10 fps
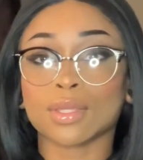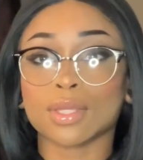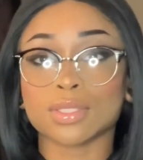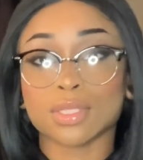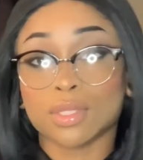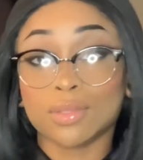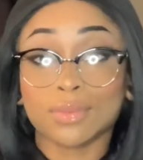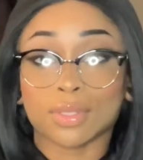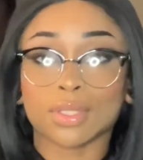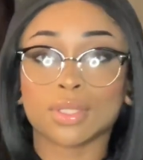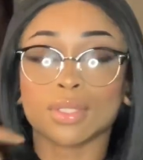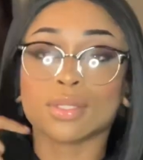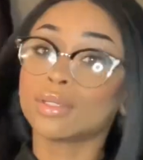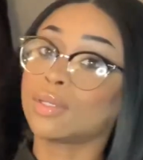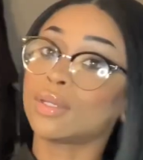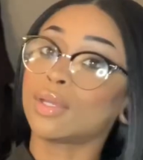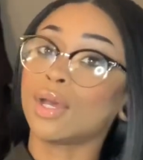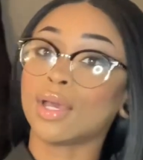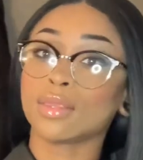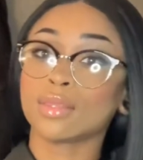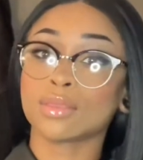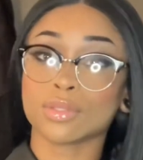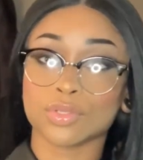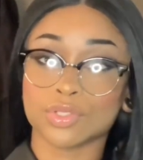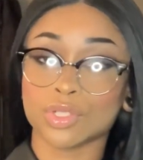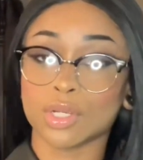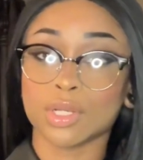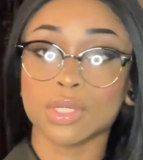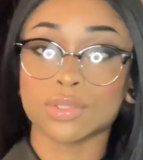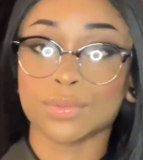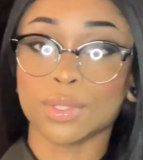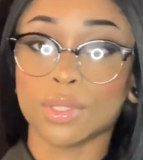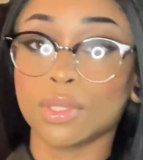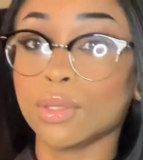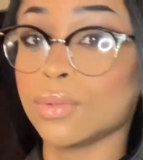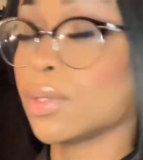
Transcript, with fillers: it's a cute look i think this shirt is really cute